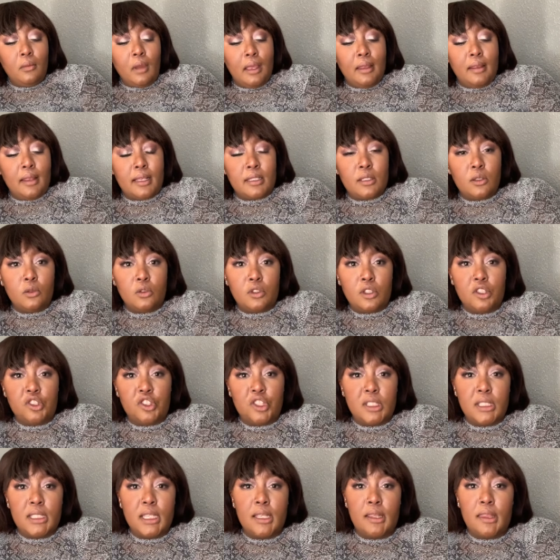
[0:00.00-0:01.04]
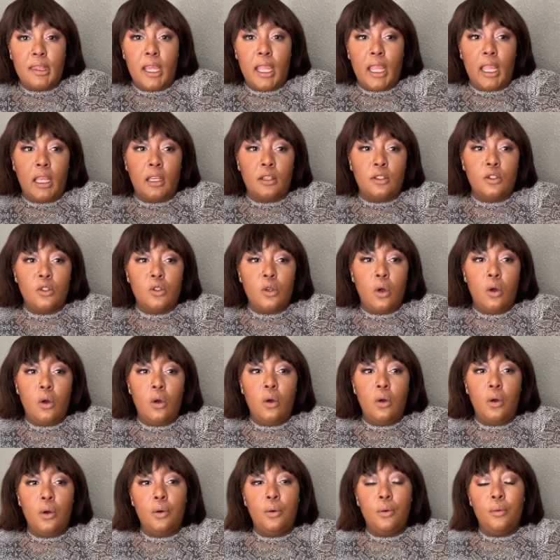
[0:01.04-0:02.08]
that's also just the thing
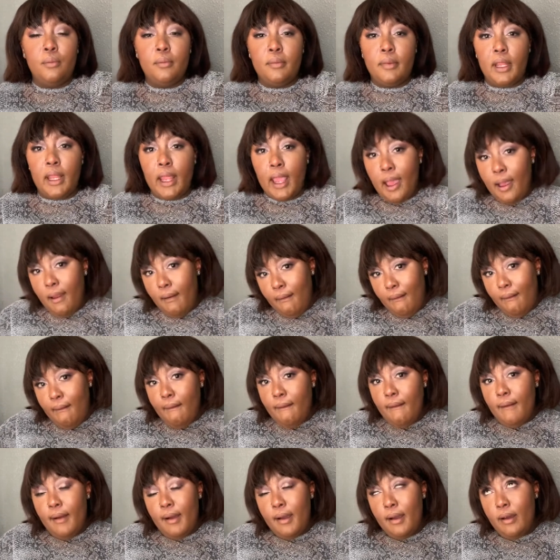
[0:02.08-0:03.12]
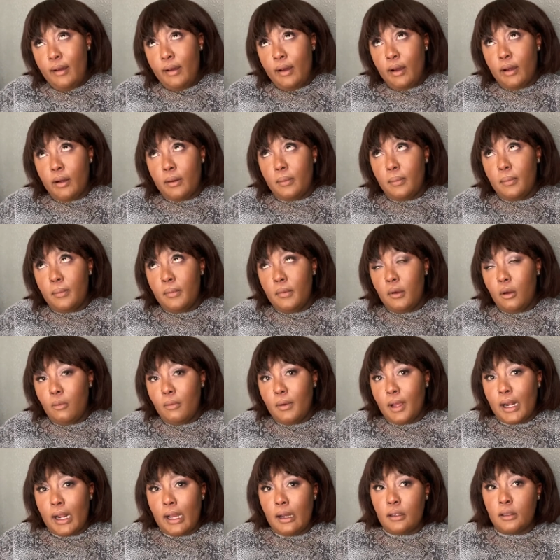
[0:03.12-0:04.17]
so yeah um
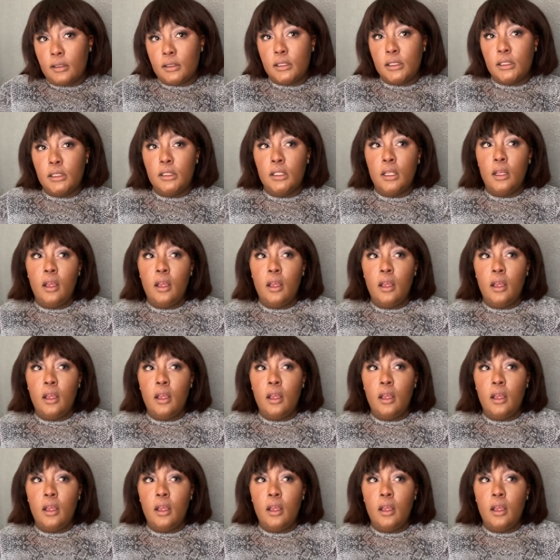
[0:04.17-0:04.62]
what else